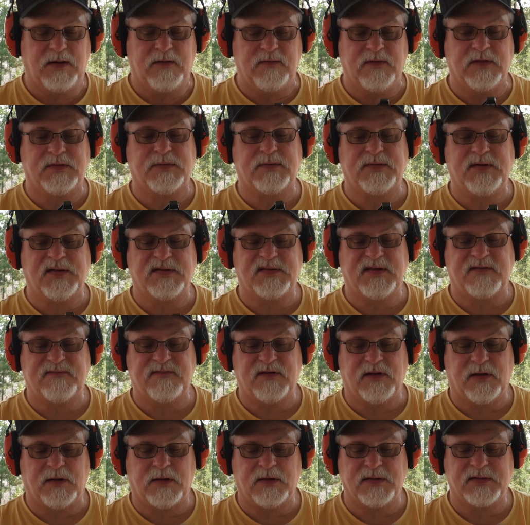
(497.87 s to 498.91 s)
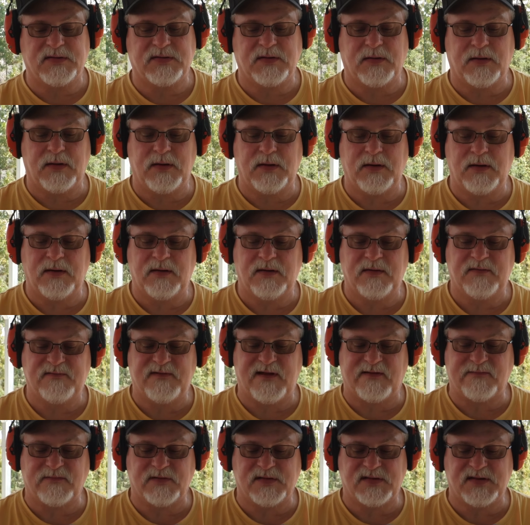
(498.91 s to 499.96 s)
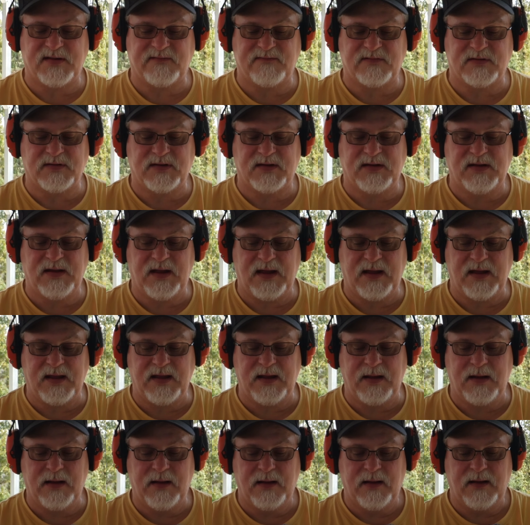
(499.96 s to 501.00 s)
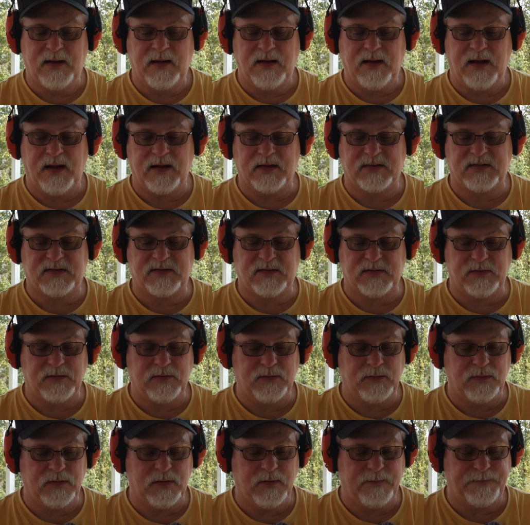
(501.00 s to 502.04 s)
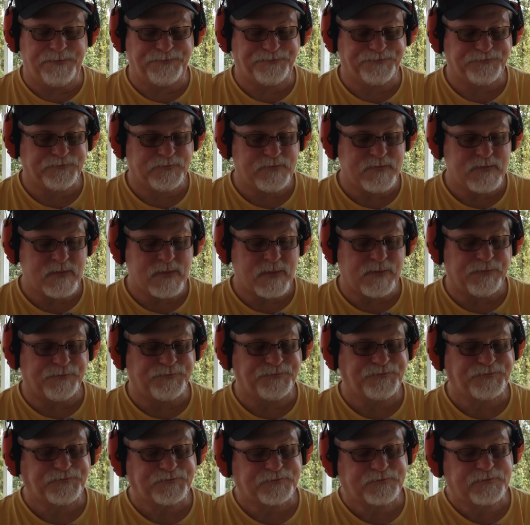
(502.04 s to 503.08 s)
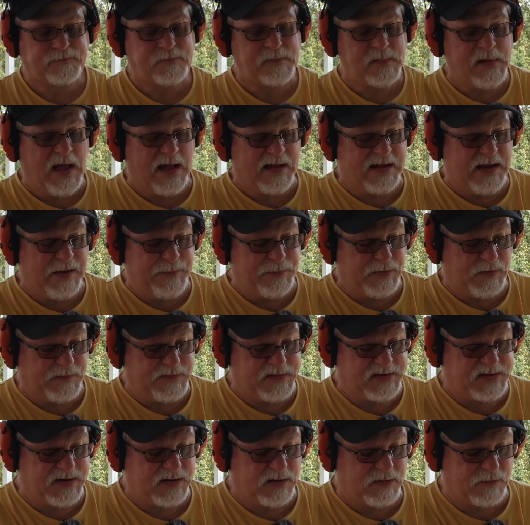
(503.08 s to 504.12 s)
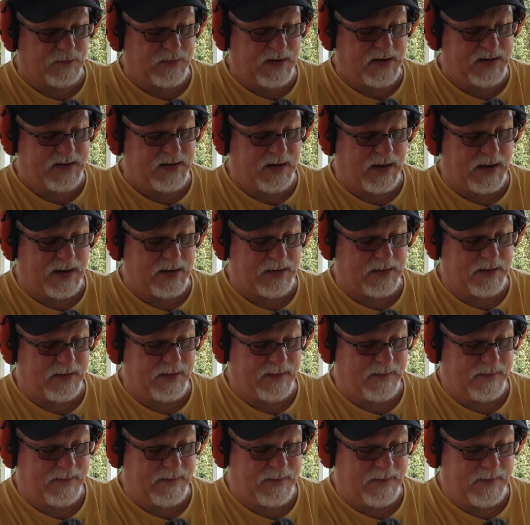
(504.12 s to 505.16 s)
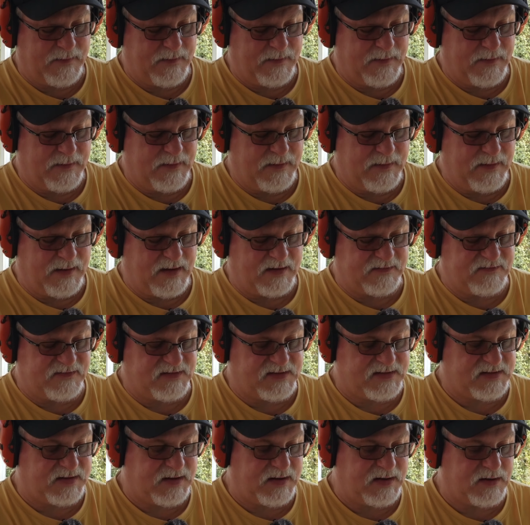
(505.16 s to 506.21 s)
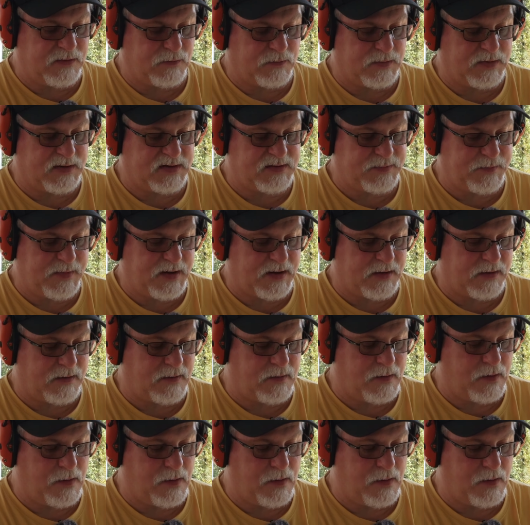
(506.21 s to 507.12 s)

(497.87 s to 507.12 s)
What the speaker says: This one does have the Holosun 507K X2. I keep it on the single red dot. I just think it works better.